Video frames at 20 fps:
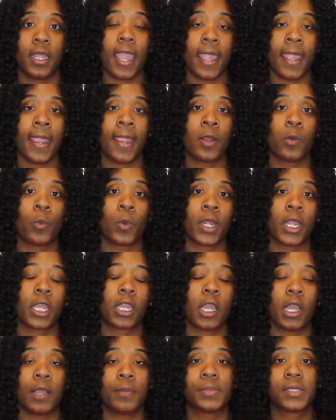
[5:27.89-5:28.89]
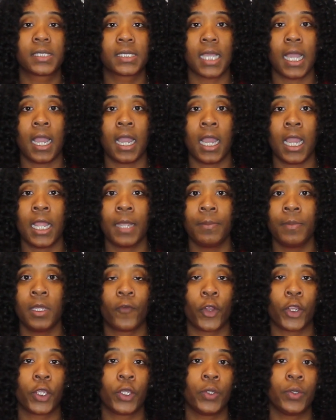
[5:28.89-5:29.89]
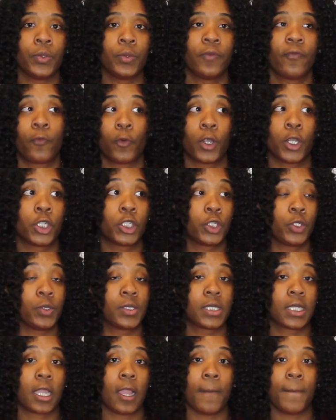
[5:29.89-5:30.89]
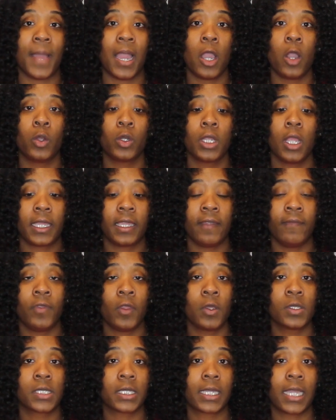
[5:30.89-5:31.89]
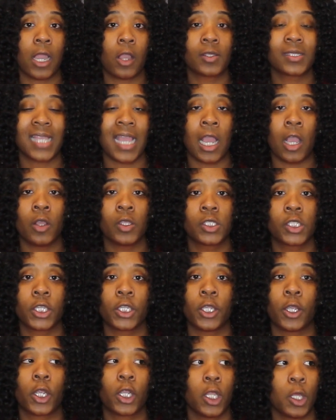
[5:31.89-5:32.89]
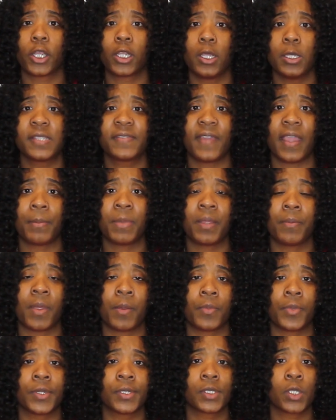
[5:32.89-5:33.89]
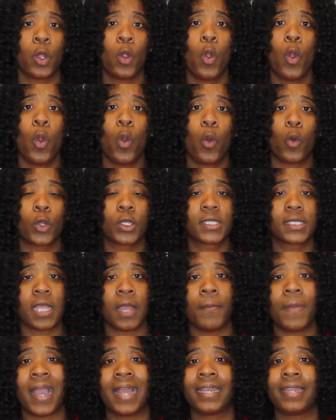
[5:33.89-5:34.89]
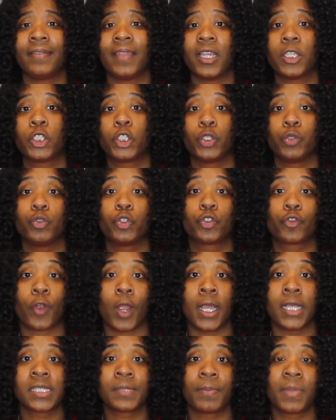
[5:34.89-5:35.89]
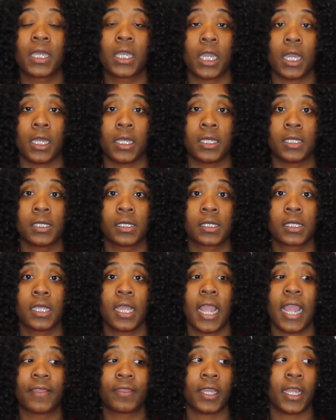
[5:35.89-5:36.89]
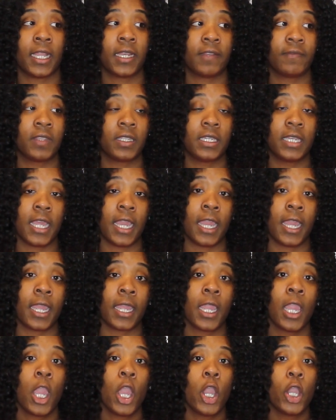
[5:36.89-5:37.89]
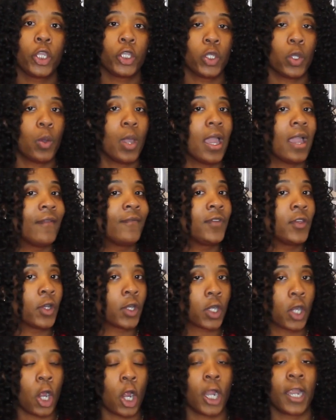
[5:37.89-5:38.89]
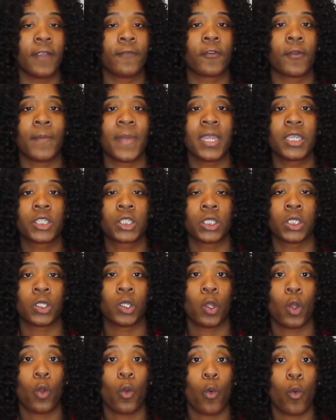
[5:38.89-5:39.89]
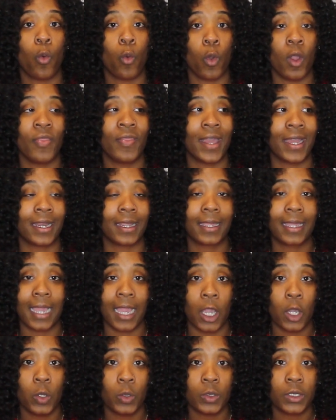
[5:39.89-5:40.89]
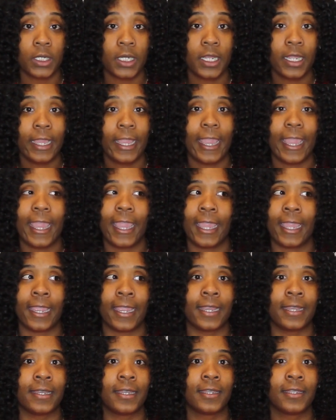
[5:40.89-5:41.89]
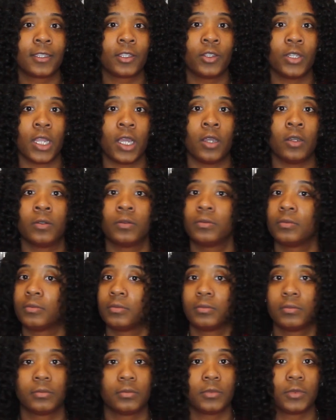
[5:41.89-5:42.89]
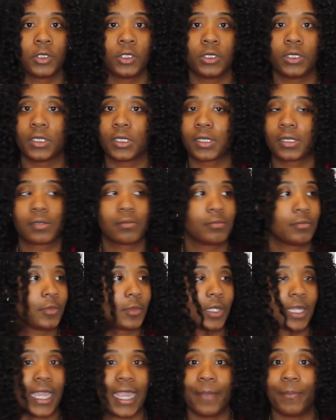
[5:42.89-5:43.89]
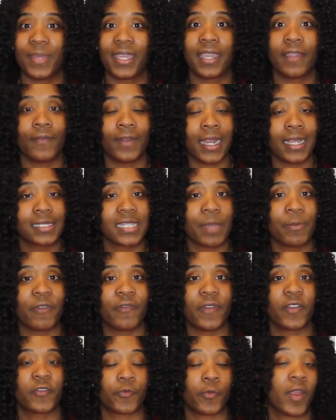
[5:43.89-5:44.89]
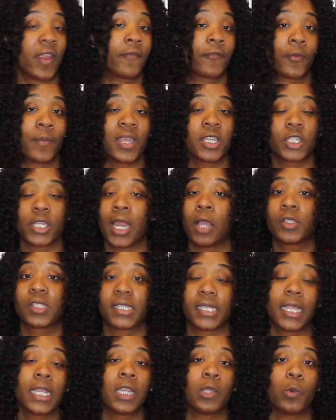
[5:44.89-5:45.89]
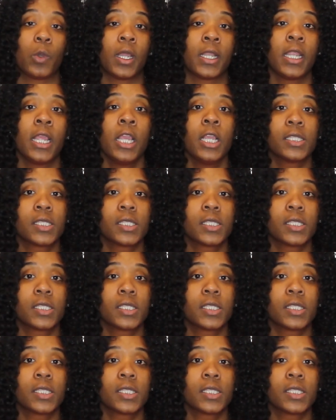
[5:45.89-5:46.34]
And when it comes time for a shoe to come out, give those accounts out to your close family members or somebody that you trust, because at the end of the day, you'll have your card information on that account, and you know, you just can't be giving that type of information out to anyone.